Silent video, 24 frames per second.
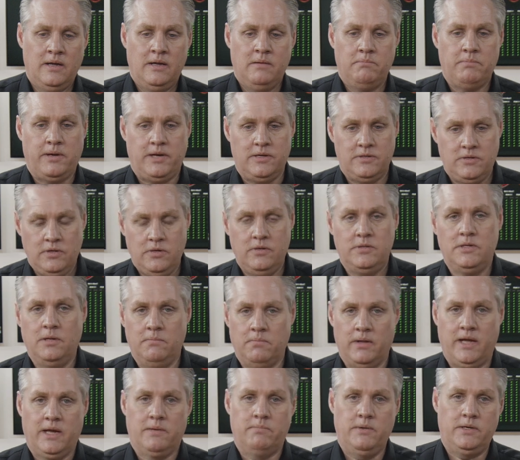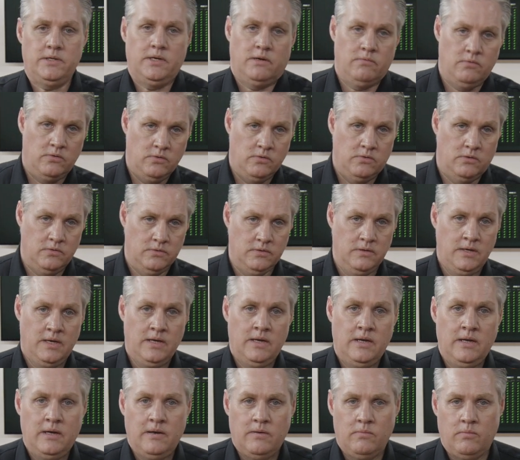but it's using Blackmagic Raw.
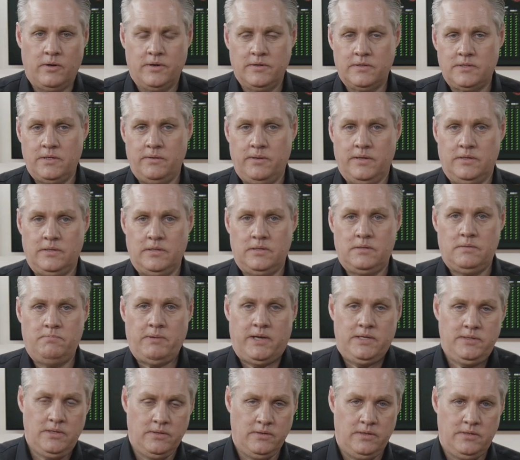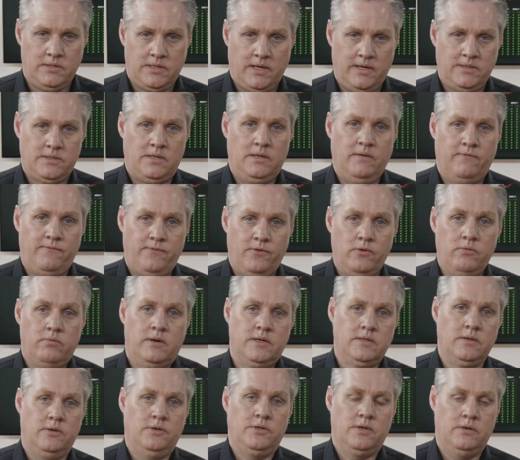What it's doing is it's basically testing full
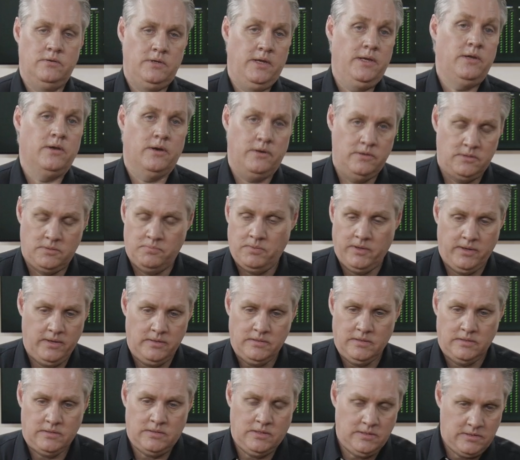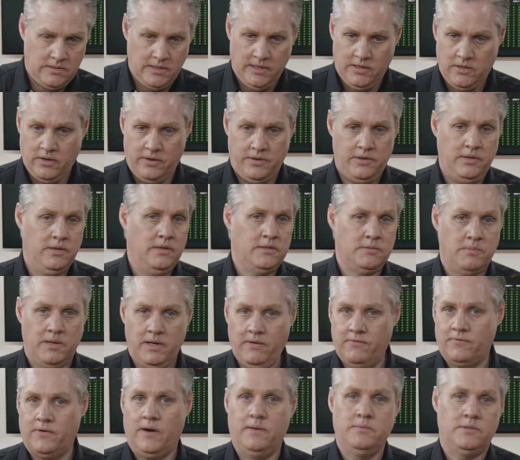resolution decode speeds. It's just decoding as many
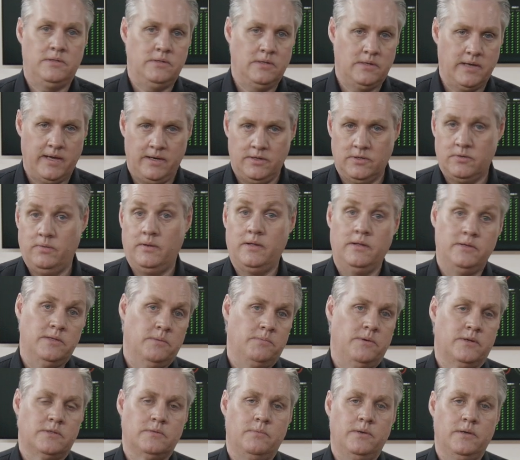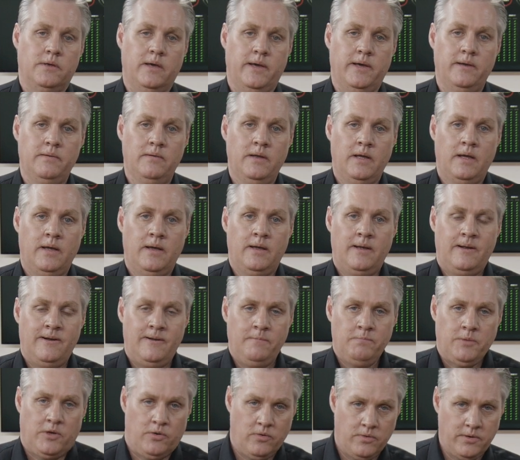frames as it can, as quickly as it possibly can.
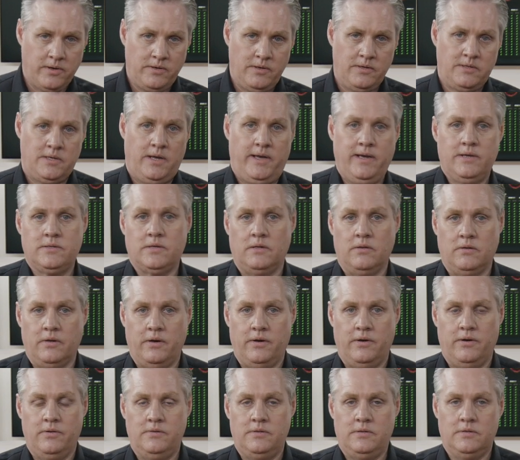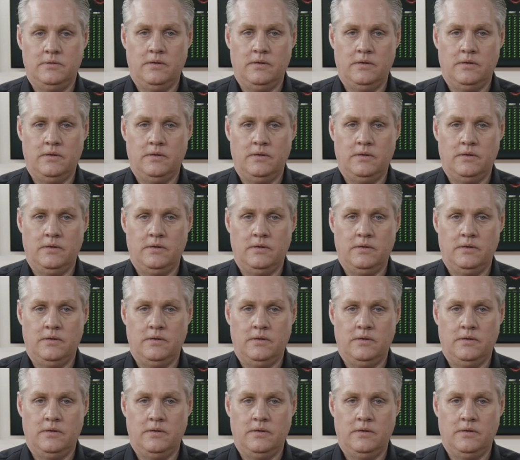It auto detects and load